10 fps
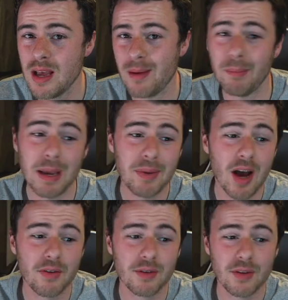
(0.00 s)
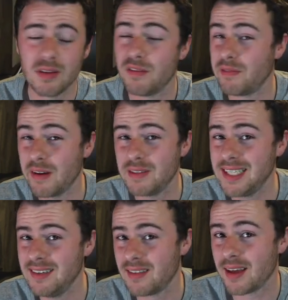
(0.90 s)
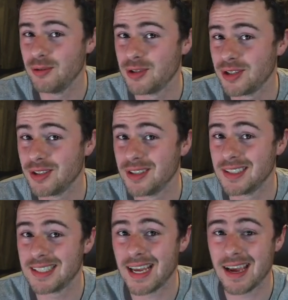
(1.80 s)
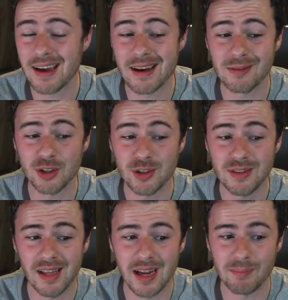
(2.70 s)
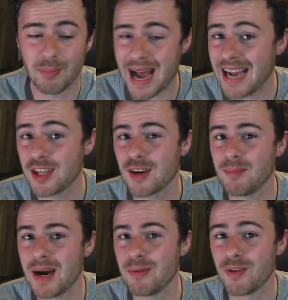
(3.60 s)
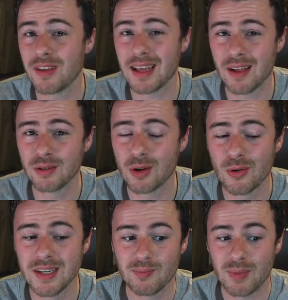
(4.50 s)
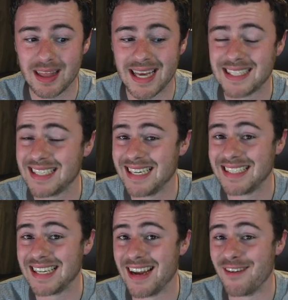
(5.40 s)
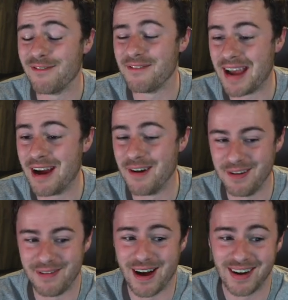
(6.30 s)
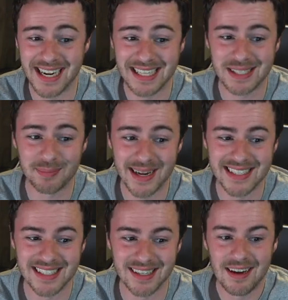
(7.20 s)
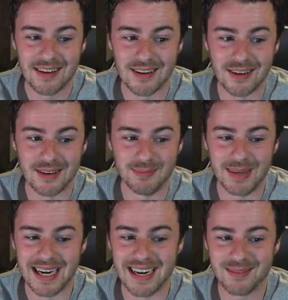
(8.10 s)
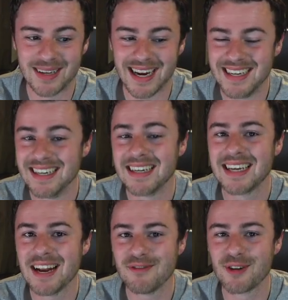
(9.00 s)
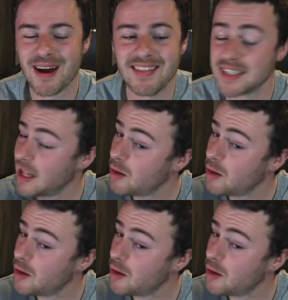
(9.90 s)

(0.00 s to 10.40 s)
maybe other than the 15,000 like pack you can buy with the guild coins. But this is very, very expensive. Oh man, I'm kind of regret this a little